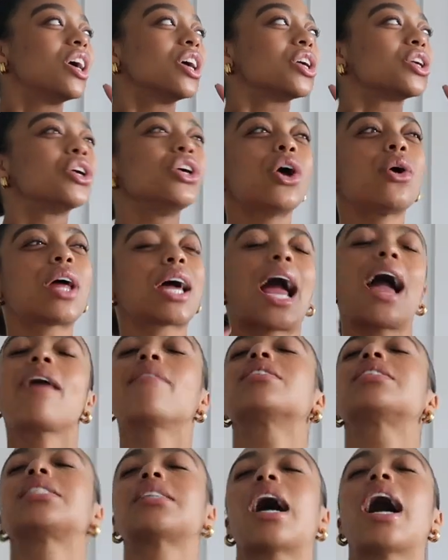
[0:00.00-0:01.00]
you know, like
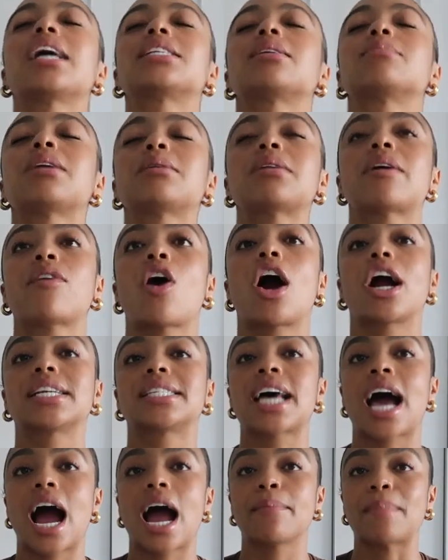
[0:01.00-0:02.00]
I sometimes have a hard
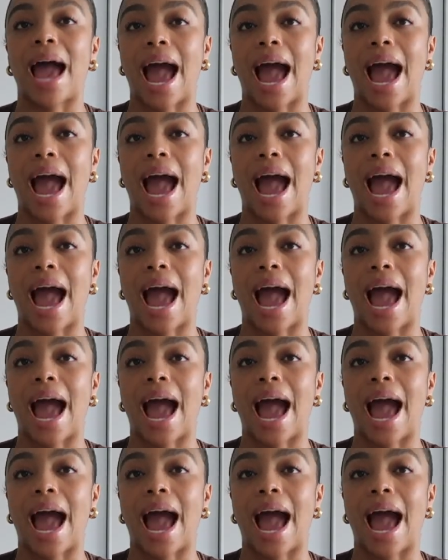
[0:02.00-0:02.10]
time